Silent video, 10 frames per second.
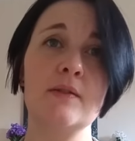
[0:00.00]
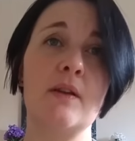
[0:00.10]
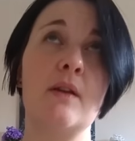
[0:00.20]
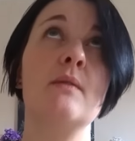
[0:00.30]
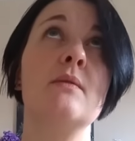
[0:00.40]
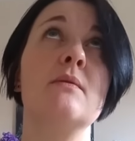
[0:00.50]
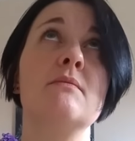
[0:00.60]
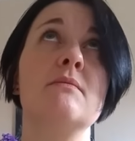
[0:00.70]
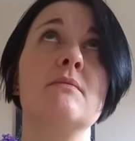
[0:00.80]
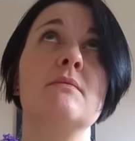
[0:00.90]

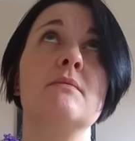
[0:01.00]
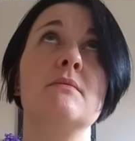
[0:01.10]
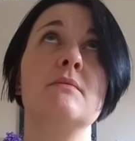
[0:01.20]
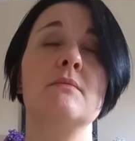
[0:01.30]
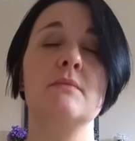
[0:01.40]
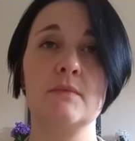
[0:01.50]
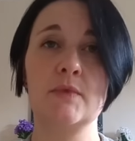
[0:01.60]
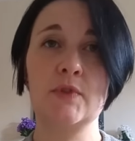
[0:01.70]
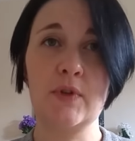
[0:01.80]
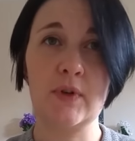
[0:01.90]
So,
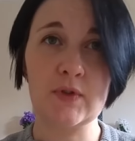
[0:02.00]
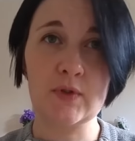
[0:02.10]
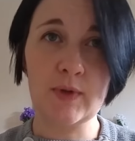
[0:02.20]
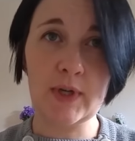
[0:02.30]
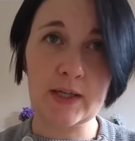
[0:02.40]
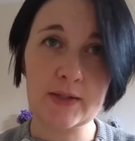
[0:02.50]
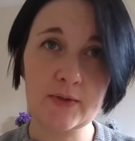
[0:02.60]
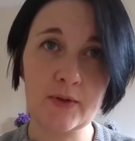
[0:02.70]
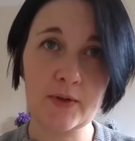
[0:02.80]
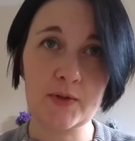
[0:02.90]
sorry, I just realised
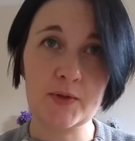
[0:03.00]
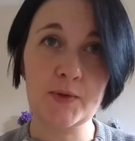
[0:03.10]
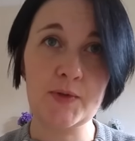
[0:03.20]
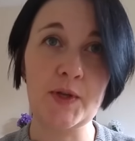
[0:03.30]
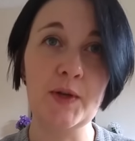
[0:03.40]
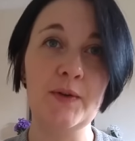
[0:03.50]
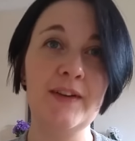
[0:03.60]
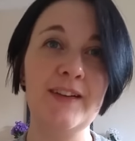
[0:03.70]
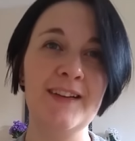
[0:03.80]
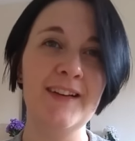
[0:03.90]
I've got to go to school
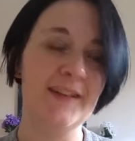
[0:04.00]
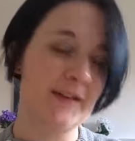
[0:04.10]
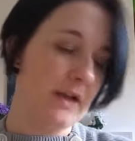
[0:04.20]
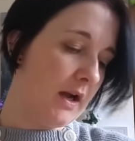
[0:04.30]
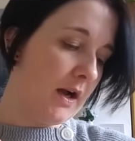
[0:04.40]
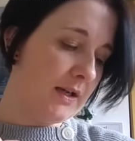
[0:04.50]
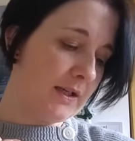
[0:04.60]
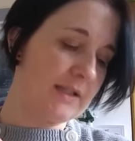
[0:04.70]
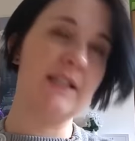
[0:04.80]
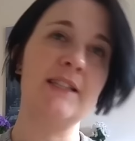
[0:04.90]
soon. Oh,
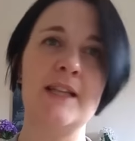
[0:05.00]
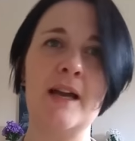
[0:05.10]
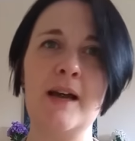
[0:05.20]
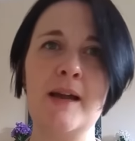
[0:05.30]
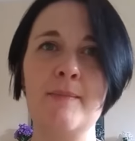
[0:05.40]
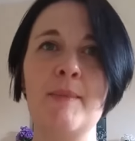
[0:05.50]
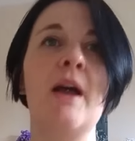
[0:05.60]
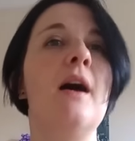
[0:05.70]
look at the time!